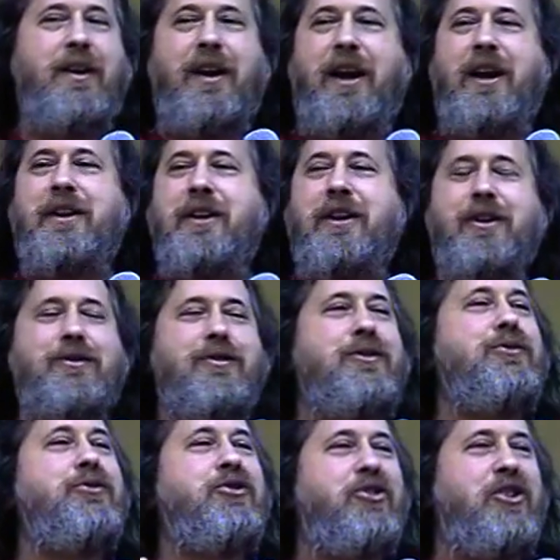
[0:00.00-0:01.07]
And here
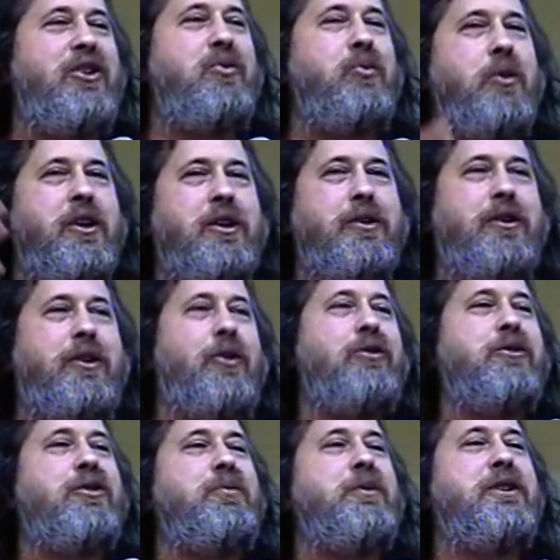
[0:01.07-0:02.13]
you see where it
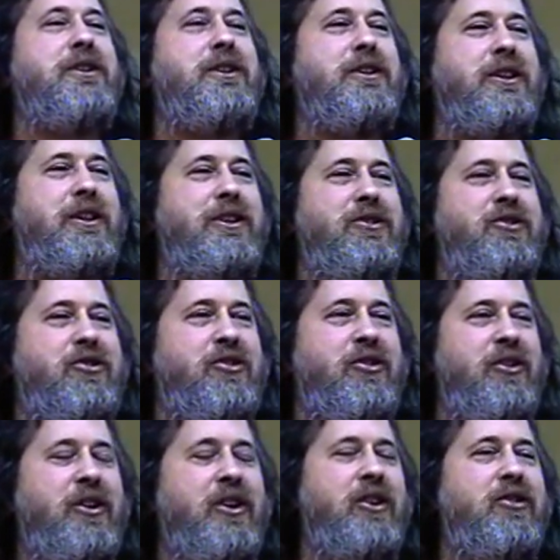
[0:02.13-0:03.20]
ultimately leads.